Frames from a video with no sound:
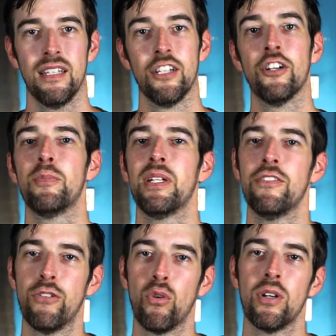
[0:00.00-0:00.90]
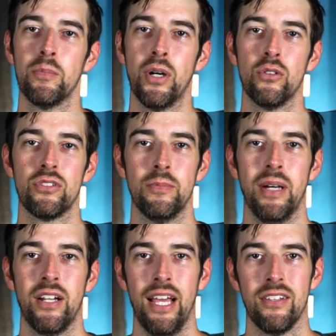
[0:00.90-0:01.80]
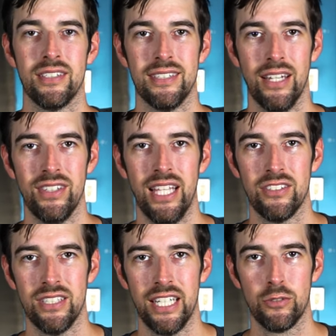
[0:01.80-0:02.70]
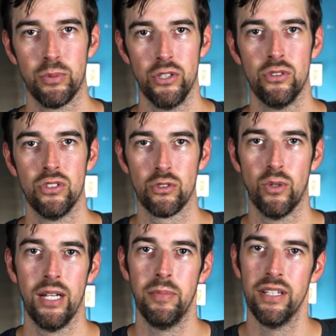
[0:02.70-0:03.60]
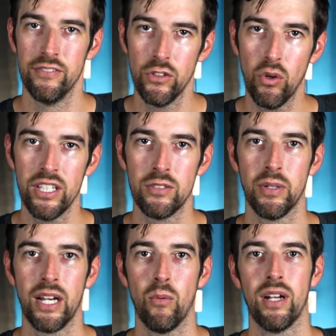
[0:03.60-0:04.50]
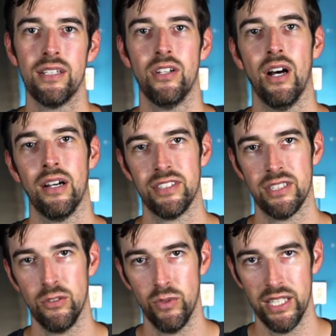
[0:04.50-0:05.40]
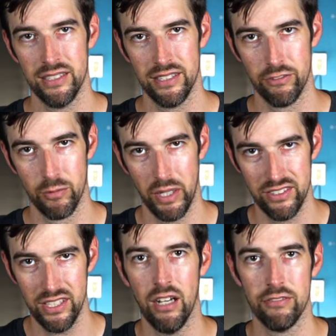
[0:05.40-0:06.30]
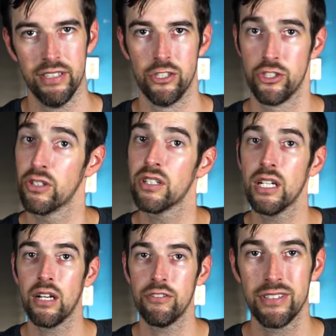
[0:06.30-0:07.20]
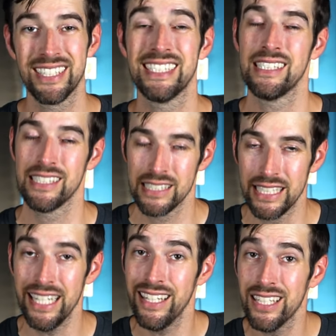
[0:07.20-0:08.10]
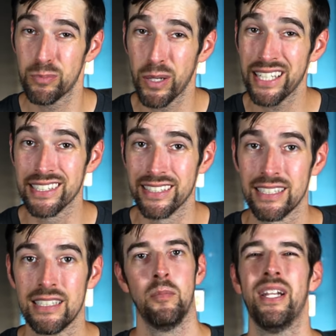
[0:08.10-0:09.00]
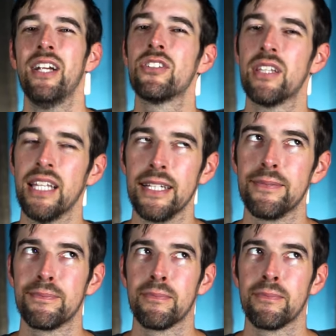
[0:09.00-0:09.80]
There have been forum posts about how the seven thousand X produces quite a bit of noise, but I wanted to obviously witness it for myself. And sure enough, it is present. But here's the thing.